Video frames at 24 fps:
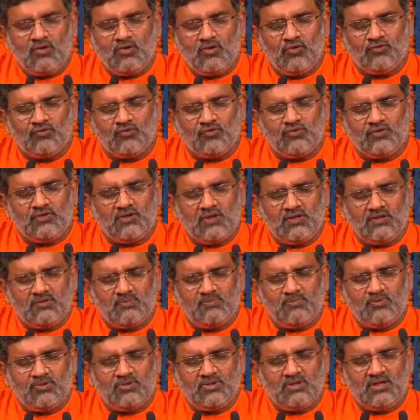So this
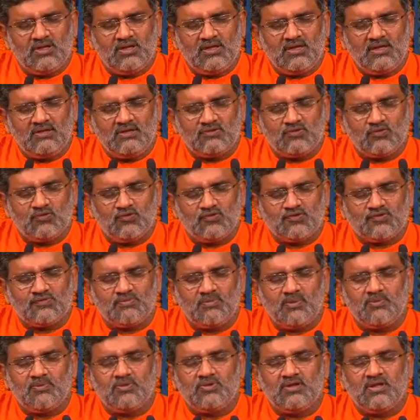Buddhi,
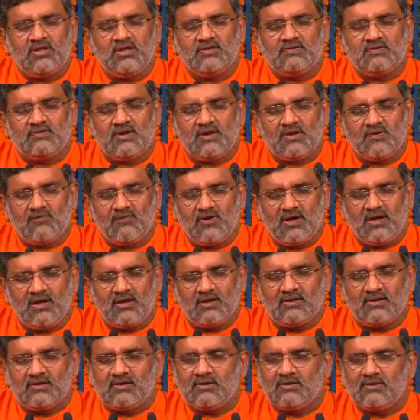Sukshma Buddhi, is
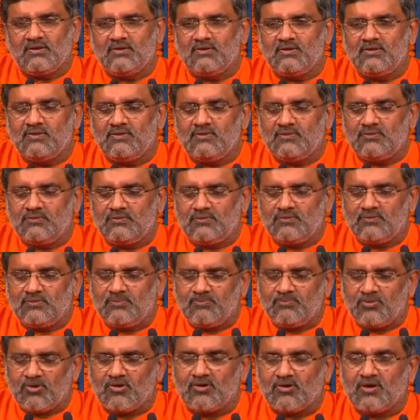required to
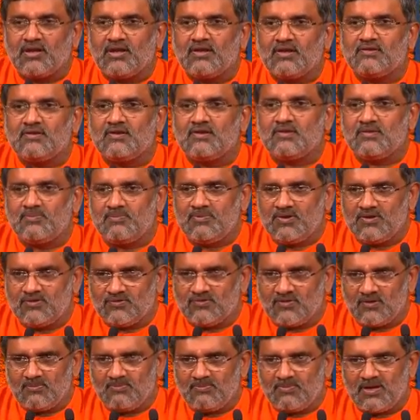progress in
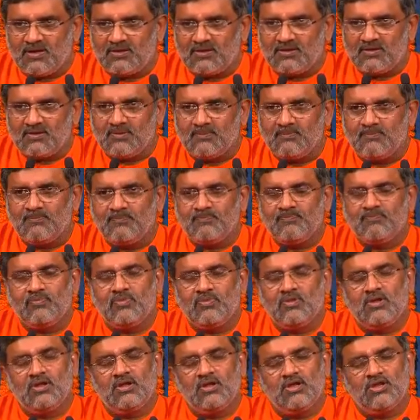spiritual path.
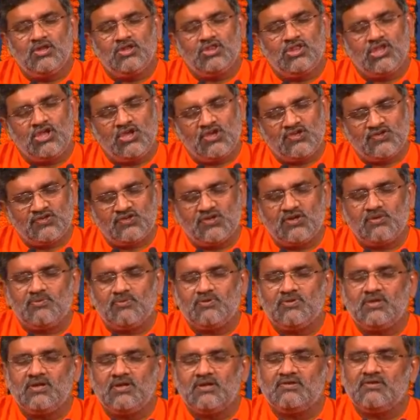Tikshna
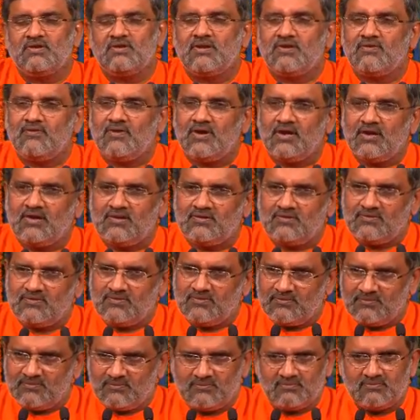Buddhi is required
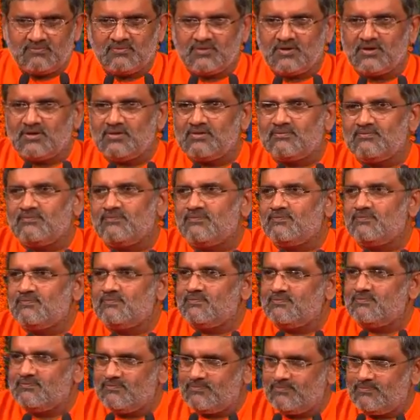to get
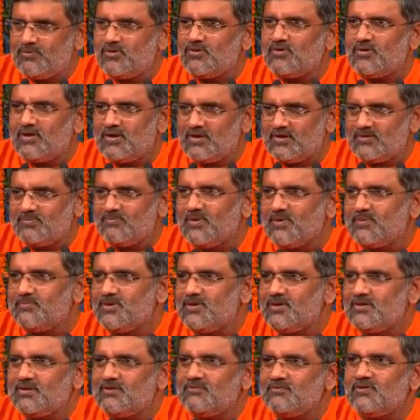progress maybe
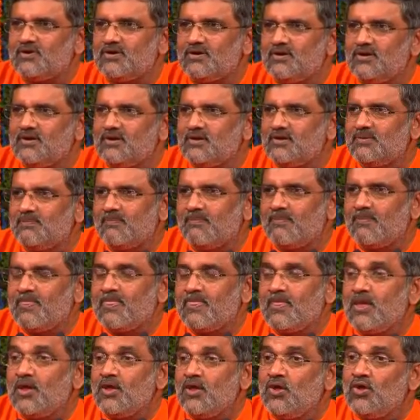in the world.
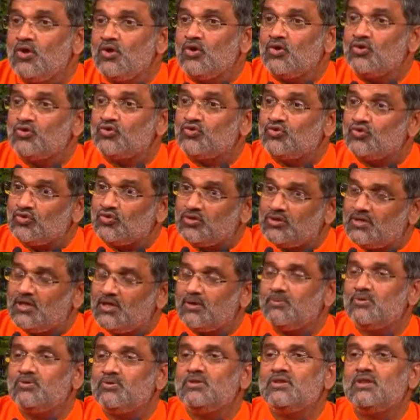Shuddha
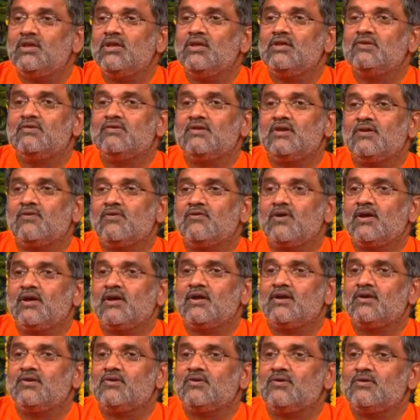Buddhi is
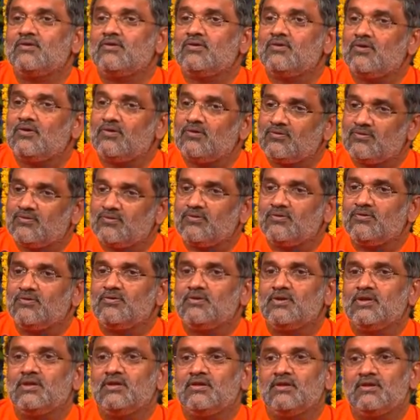required also
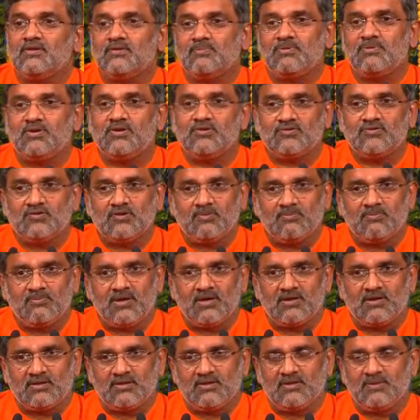in the spiritual path.